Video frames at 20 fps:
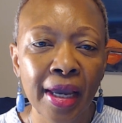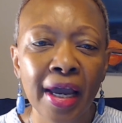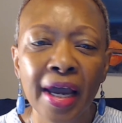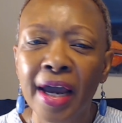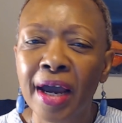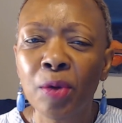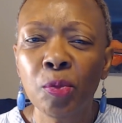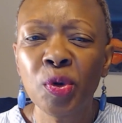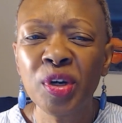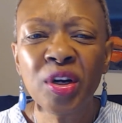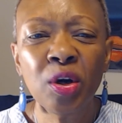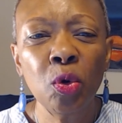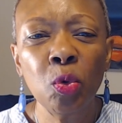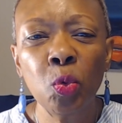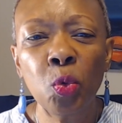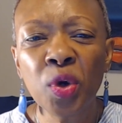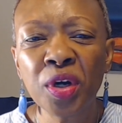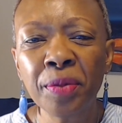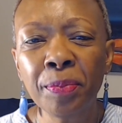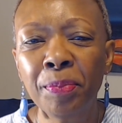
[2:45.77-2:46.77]
And we don't
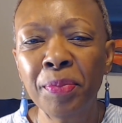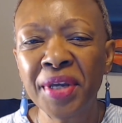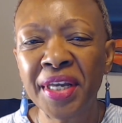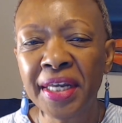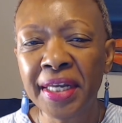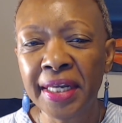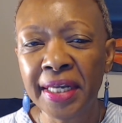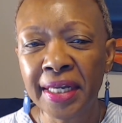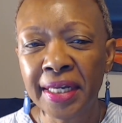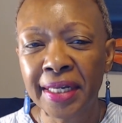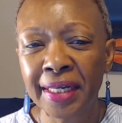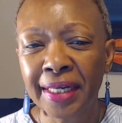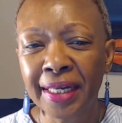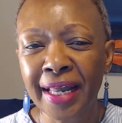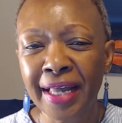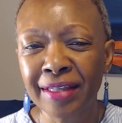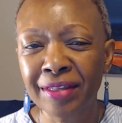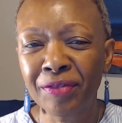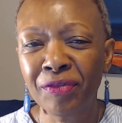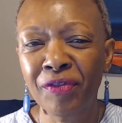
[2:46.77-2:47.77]
want to be
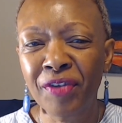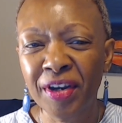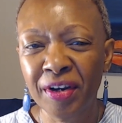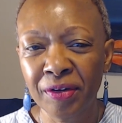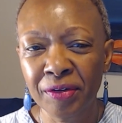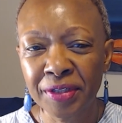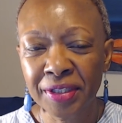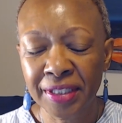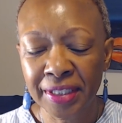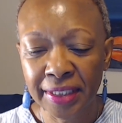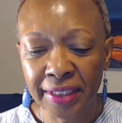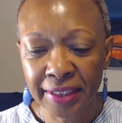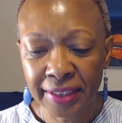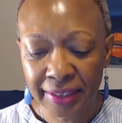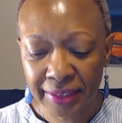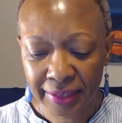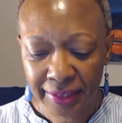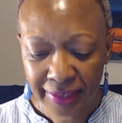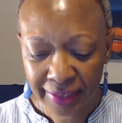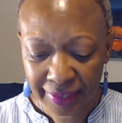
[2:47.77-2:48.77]
like the Pharisees.
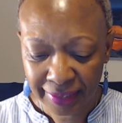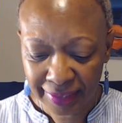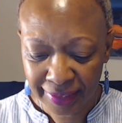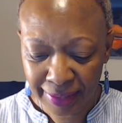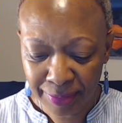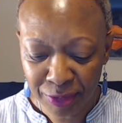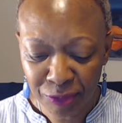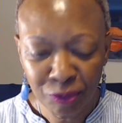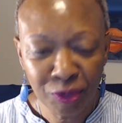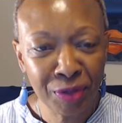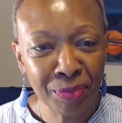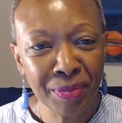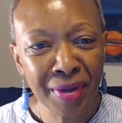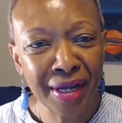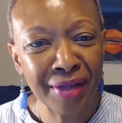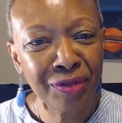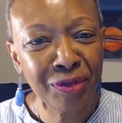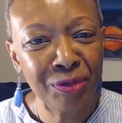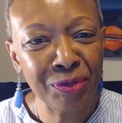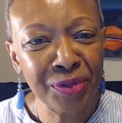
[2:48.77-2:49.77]
Let me read
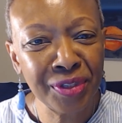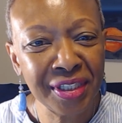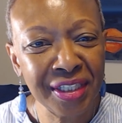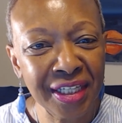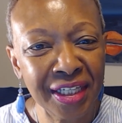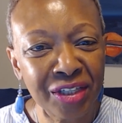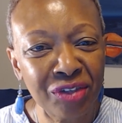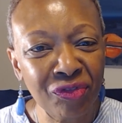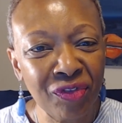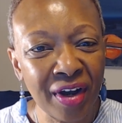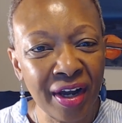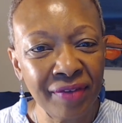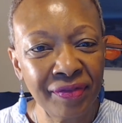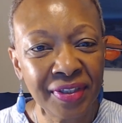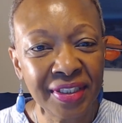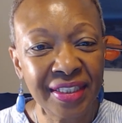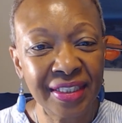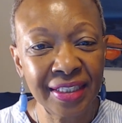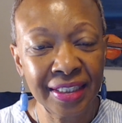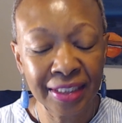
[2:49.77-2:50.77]
Matthew
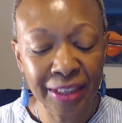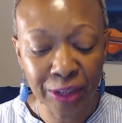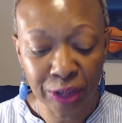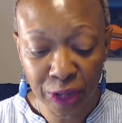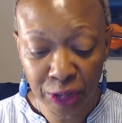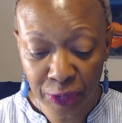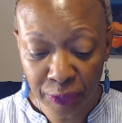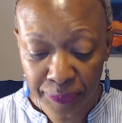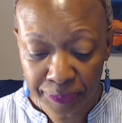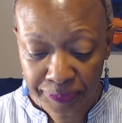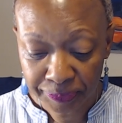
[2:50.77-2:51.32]
6:5-6 to you.